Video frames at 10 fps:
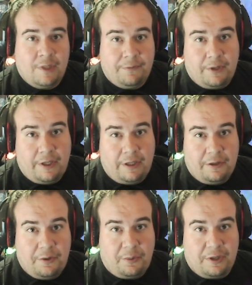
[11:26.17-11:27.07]
If you got any
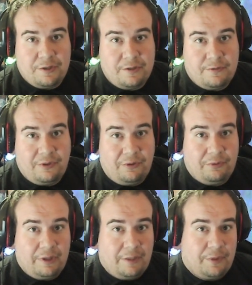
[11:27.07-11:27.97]
other questions, feel
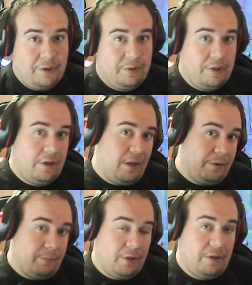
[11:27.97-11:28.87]
free to let me know in the
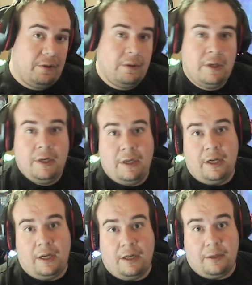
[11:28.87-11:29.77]
comments below.
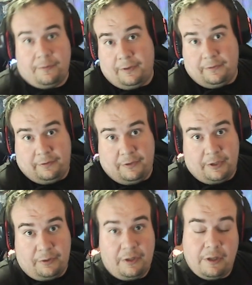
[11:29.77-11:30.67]
If this
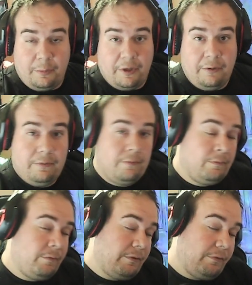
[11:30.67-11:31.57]
video did help you out,
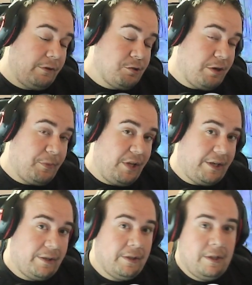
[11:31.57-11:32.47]
feel free to drop a like.
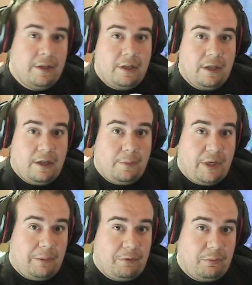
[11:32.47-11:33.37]
My
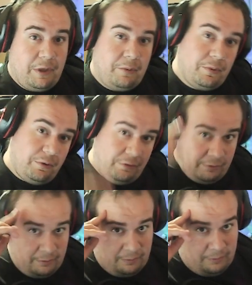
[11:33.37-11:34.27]
name is Wayne
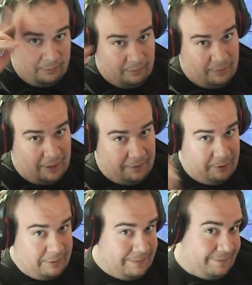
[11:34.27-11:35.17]
Bruce. Have a good one.